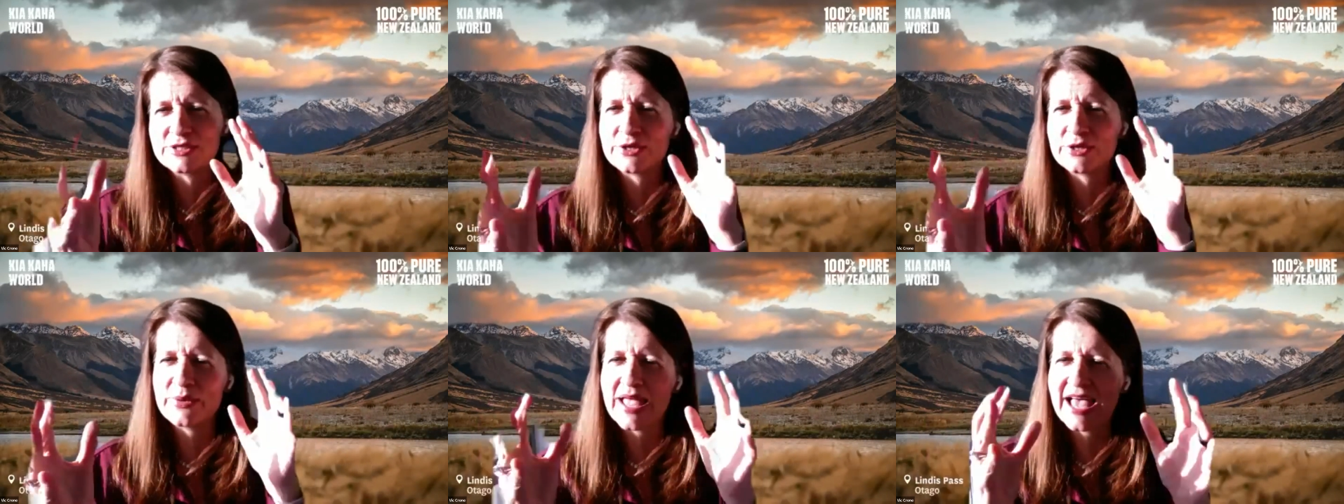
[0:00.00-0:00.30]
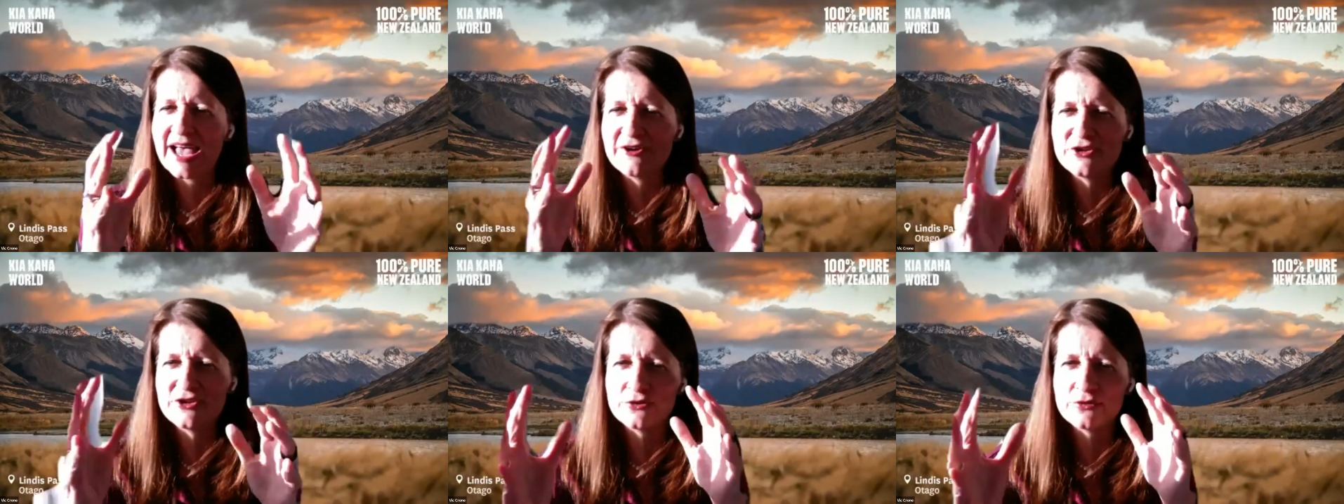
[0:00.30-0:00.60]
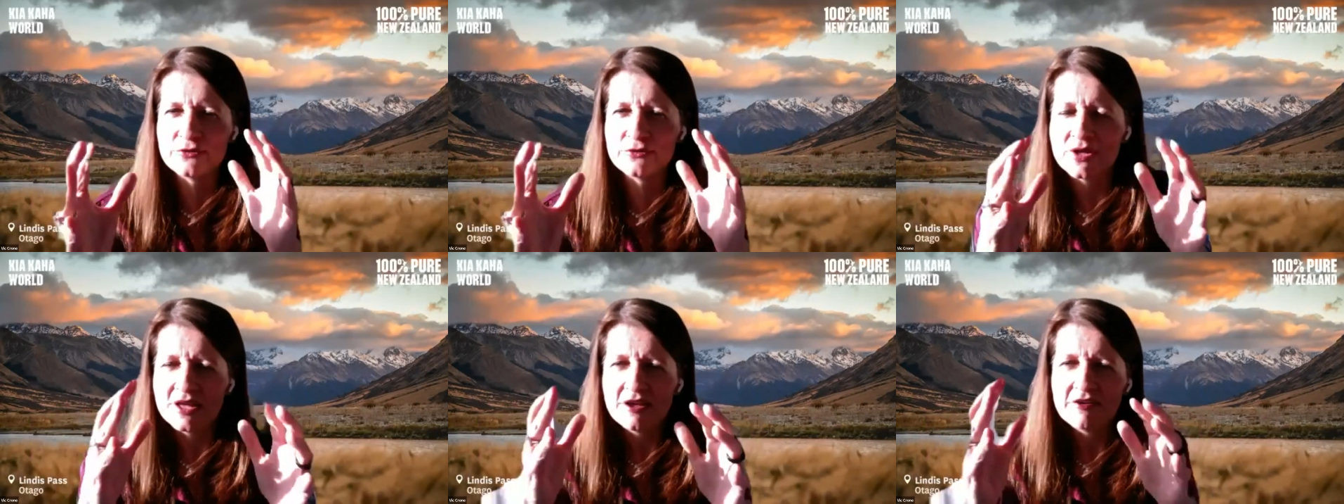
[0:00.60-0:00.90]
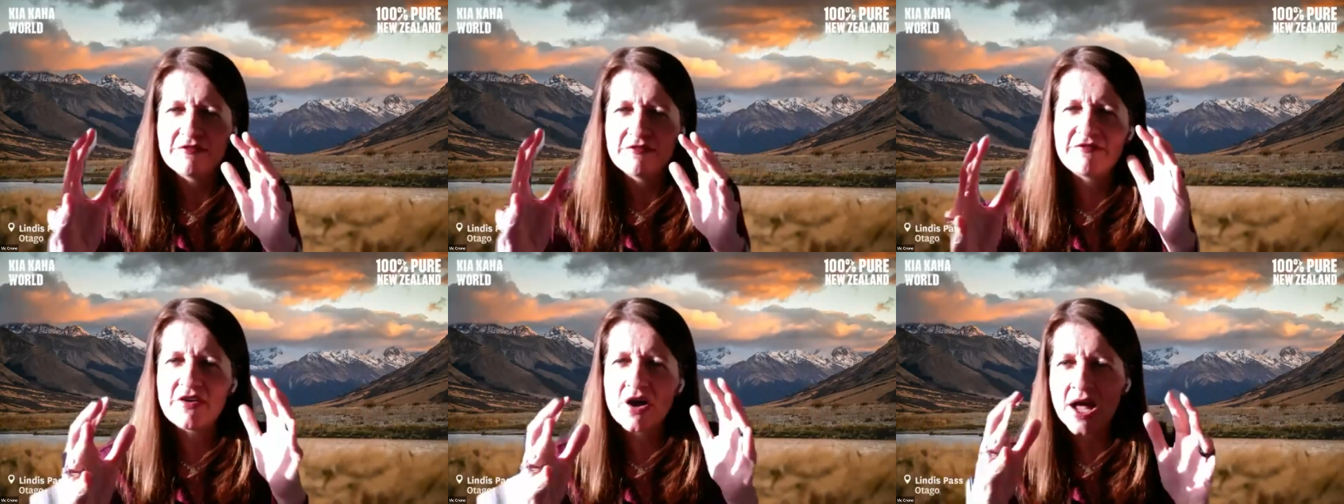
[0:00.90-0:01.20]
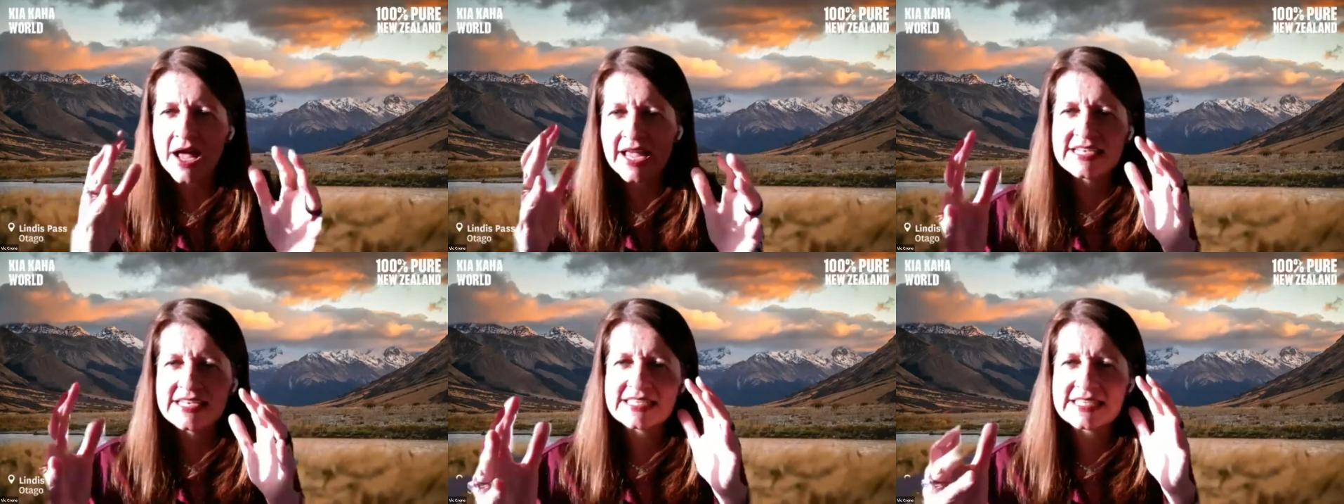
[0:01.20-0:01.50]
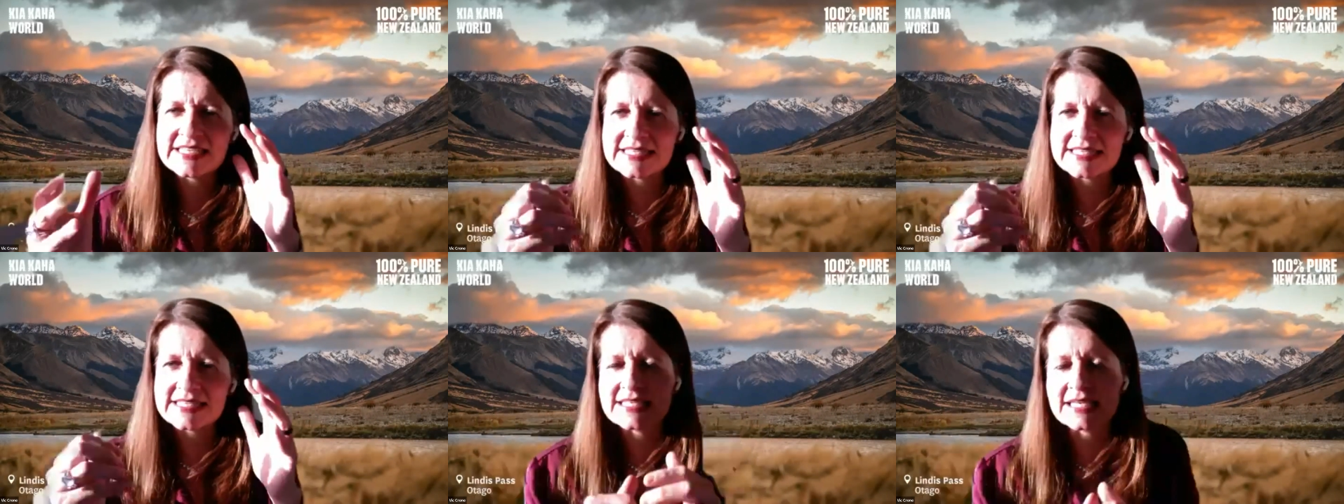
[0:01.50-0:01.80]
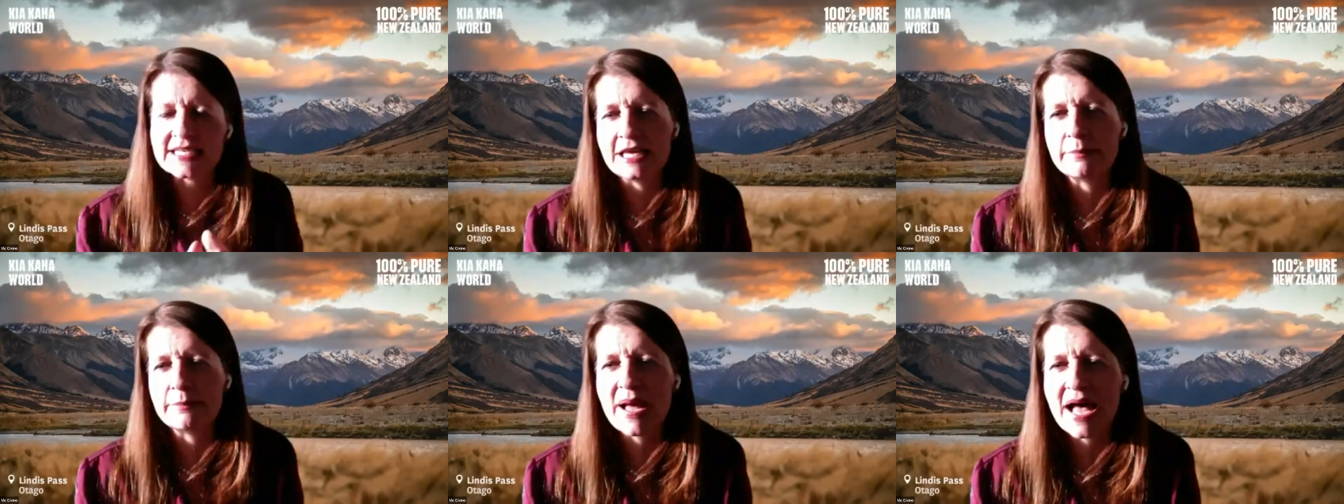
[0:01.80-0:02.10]
So how you find and
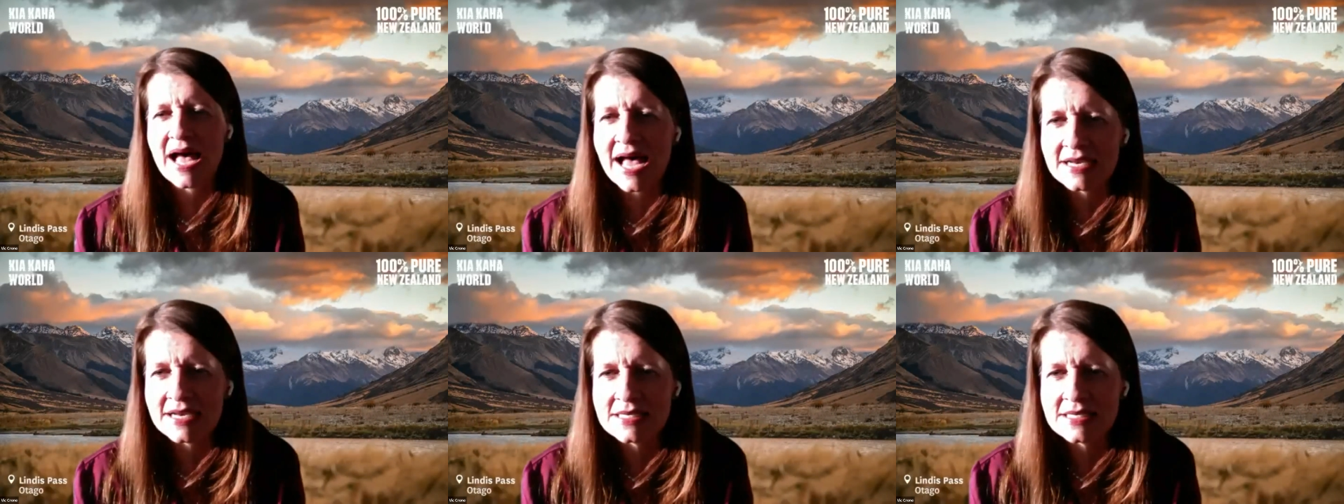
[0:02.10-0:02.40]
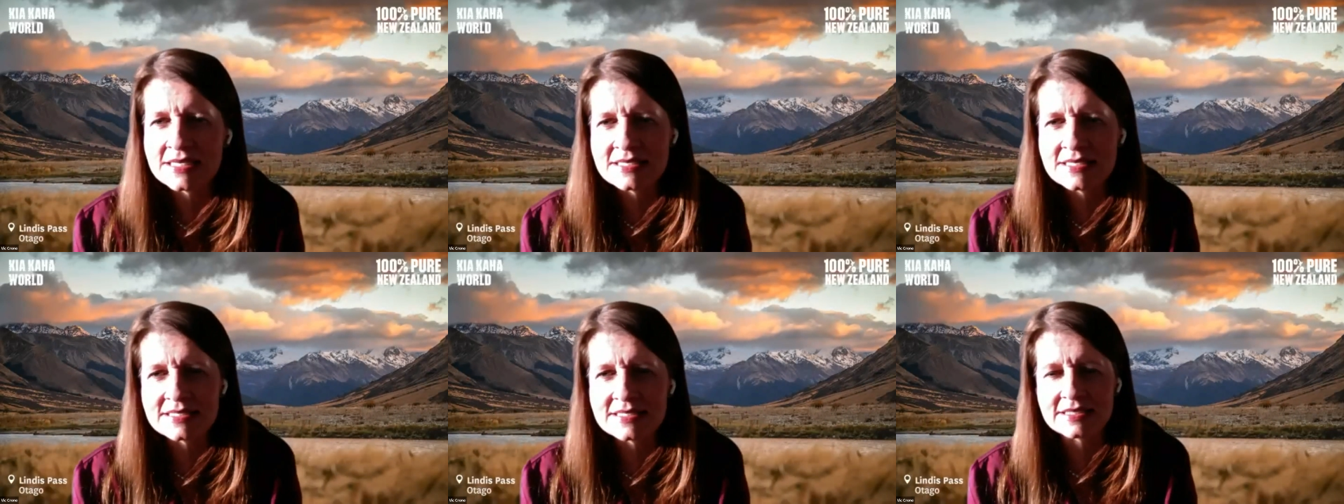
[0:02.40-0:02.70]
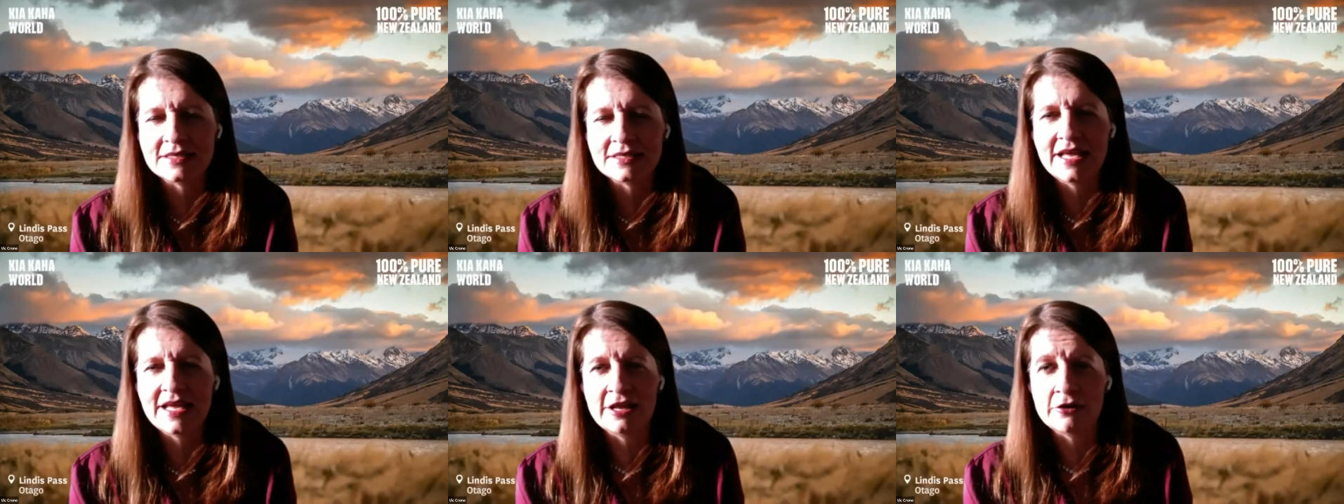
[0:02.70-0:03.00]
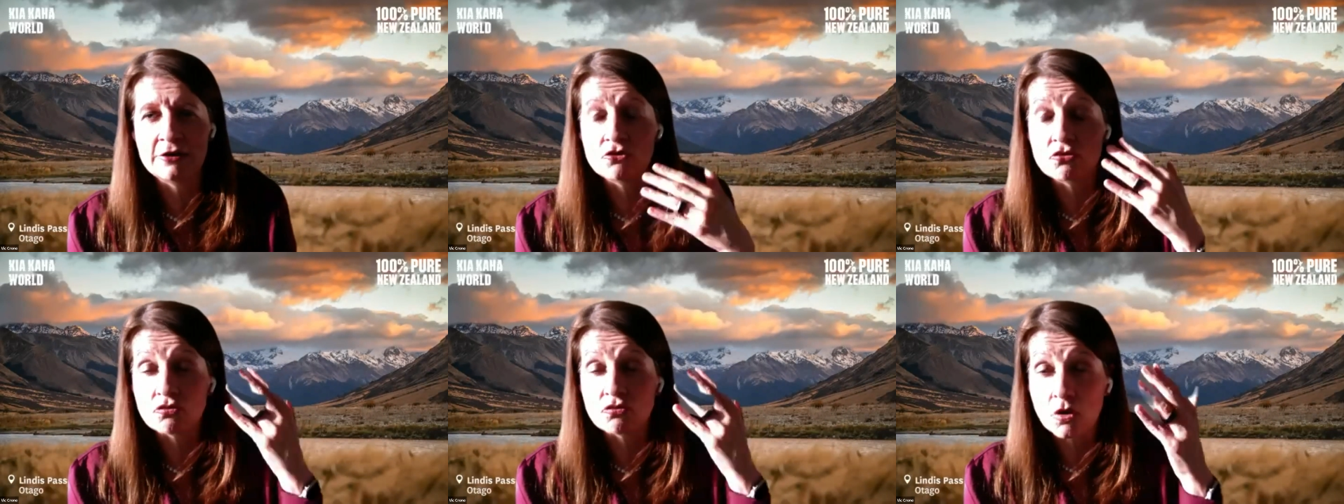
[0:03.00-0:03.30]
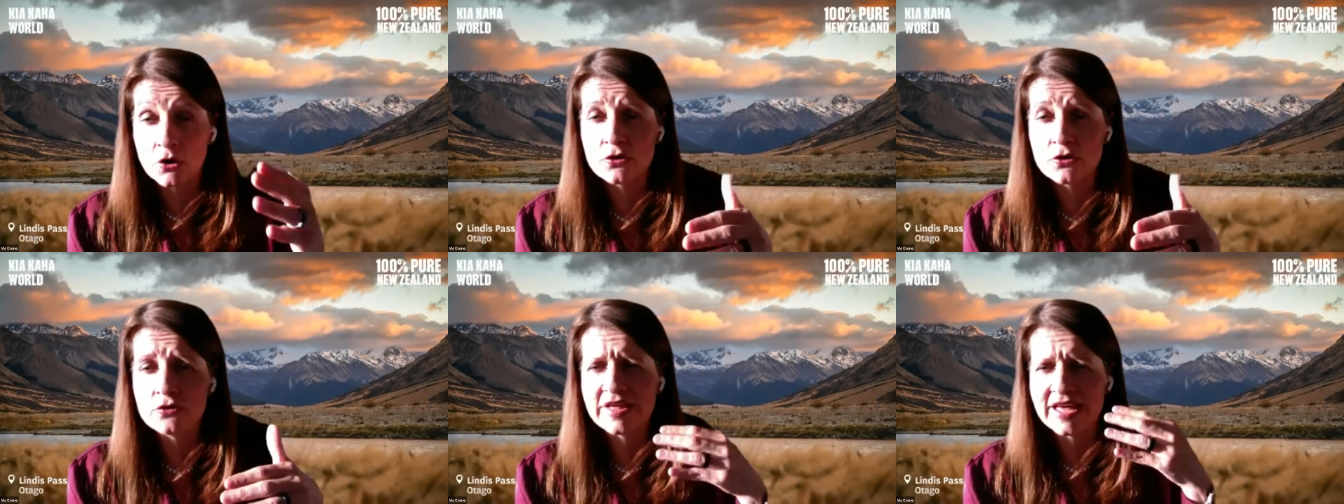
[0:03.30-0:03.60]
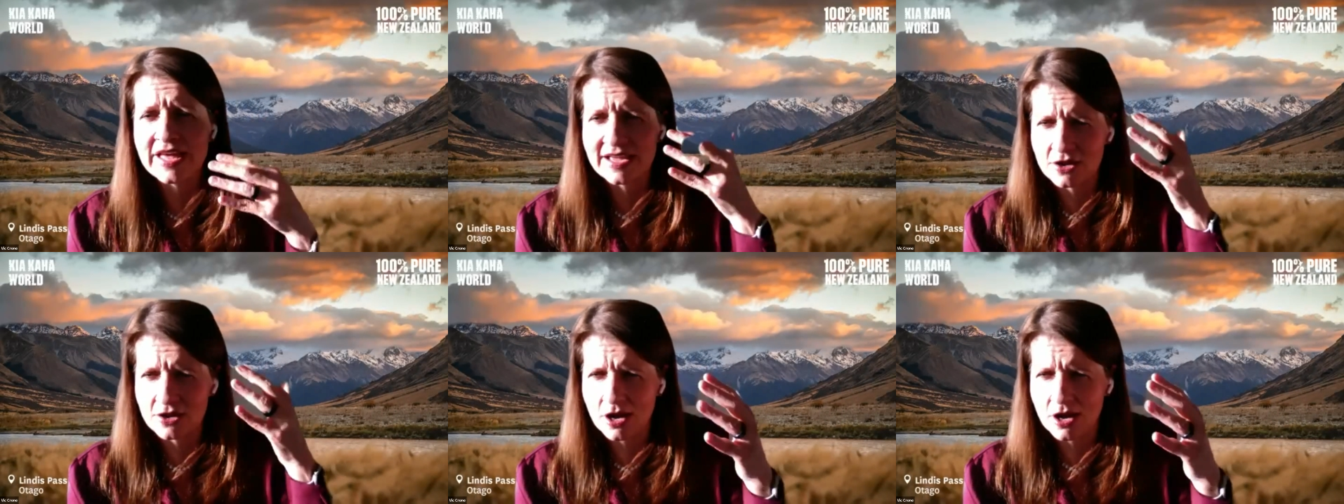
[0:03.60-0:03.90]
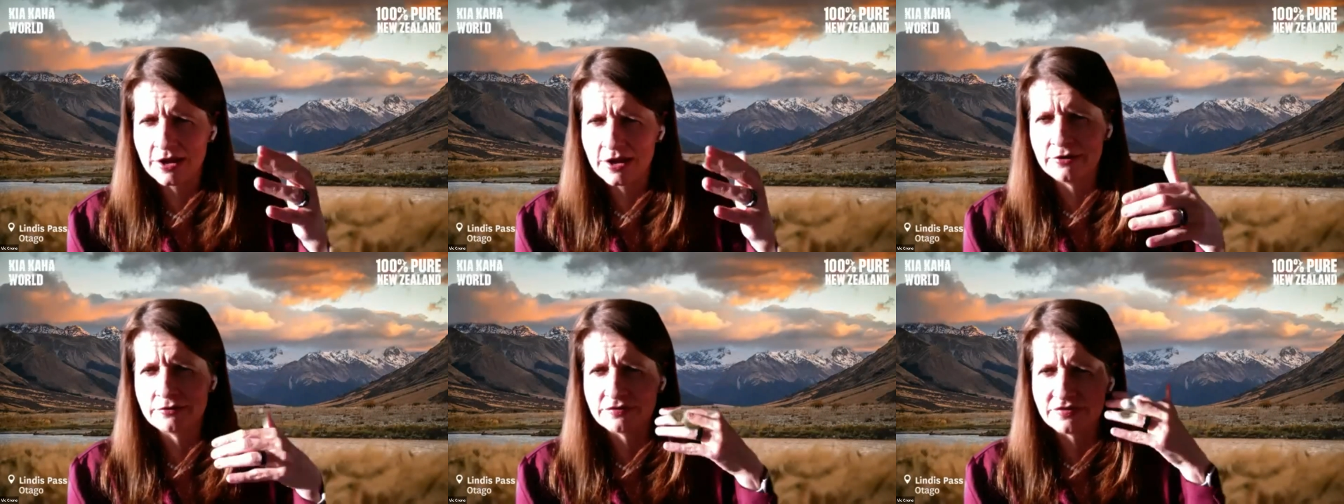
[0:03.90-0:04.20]
select partners and grow that
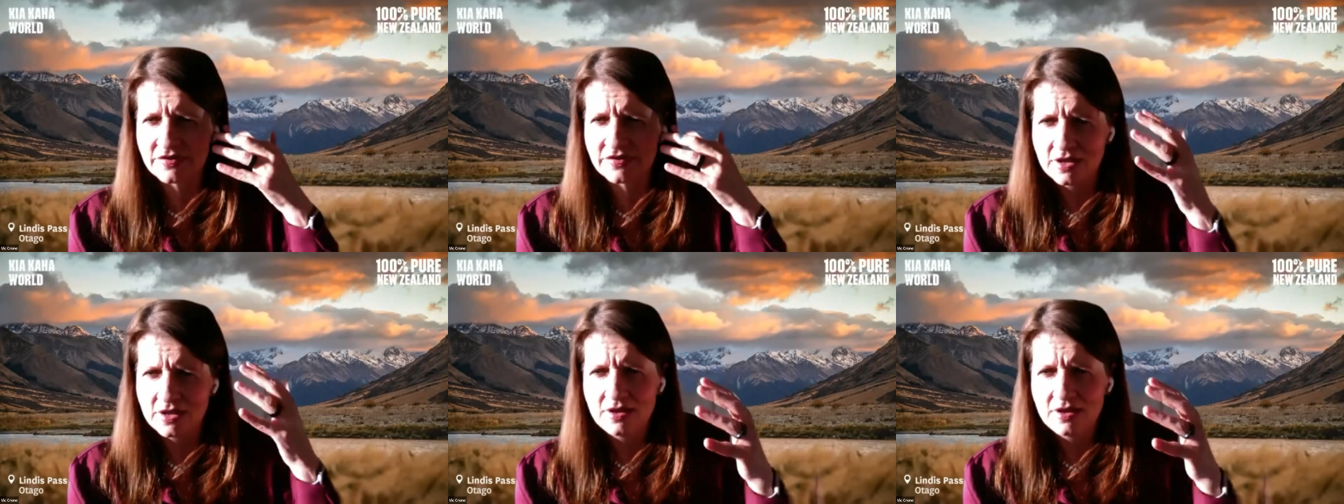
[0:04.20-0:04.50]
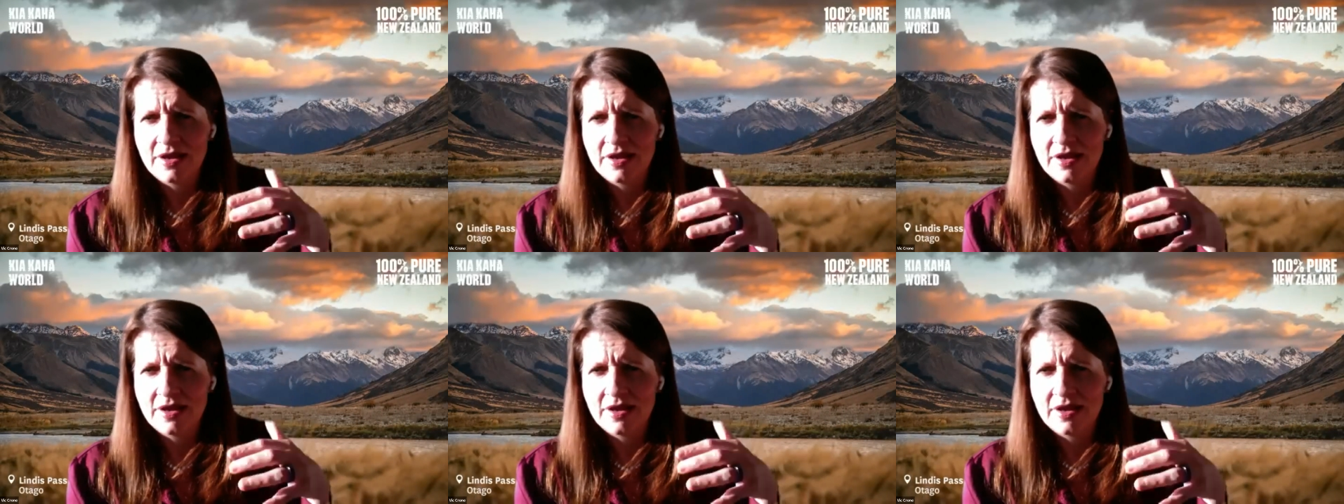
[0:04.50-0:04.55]
kind of